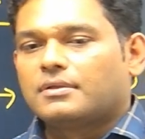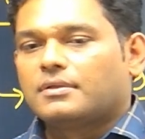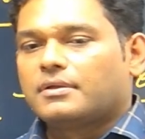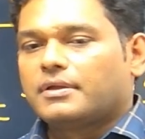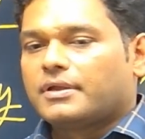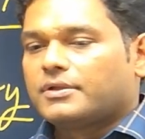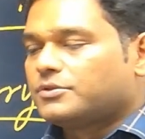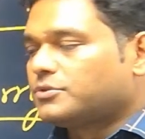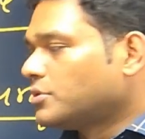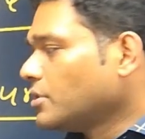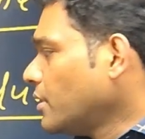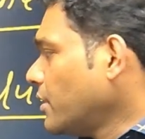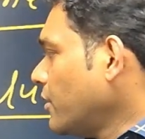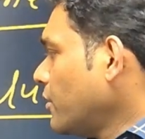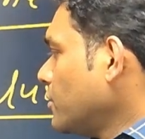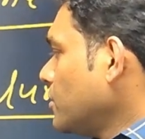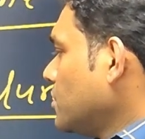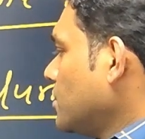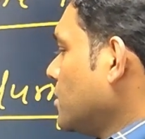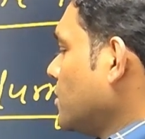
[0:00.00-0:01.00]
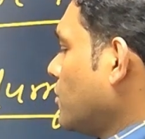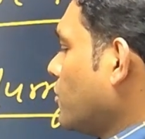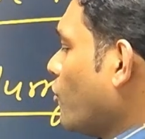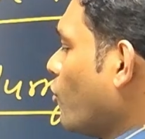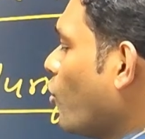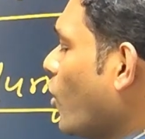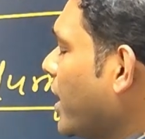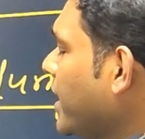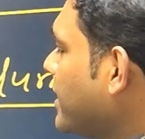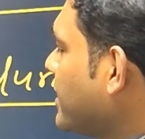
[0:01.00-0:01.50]
So
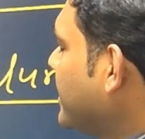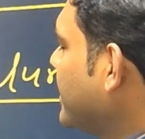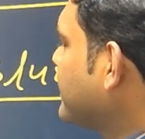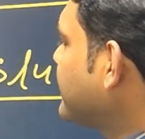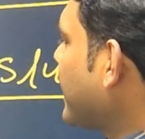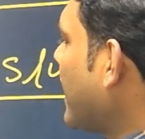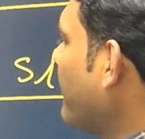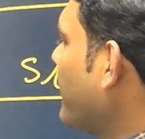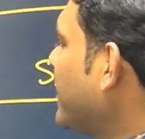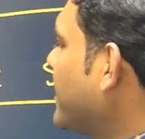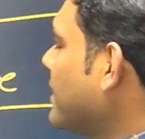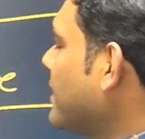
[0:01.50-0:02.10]
what this chemical